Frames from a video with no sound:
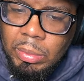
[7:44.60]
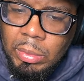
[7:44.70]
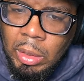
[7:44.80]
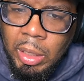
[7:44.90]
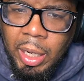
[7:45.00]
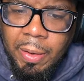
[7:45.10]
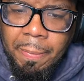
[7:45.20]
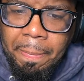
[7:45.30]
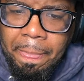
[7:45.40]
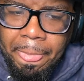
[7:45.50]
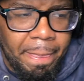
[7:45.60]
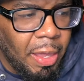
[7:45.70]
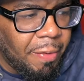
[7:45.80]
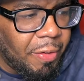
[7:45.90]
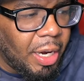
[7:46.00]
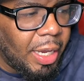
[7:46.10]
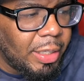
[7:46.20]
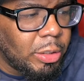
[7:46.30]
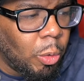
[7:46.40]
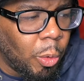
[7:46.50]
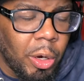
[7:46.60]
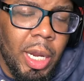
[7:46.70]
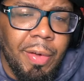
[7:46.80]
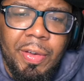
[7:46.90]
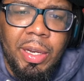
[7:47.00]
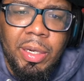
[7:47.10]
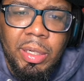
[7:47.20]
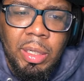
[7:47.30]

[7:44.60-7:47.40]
Okay? If it is, we're living.